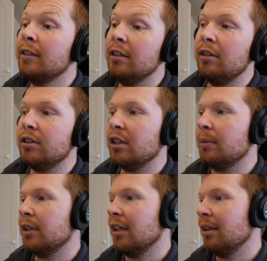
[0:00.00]
So it looks like
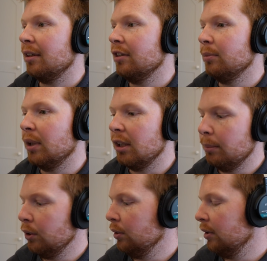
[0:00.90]
I'm going to get killed by
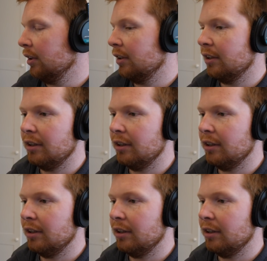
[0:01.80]
the moon.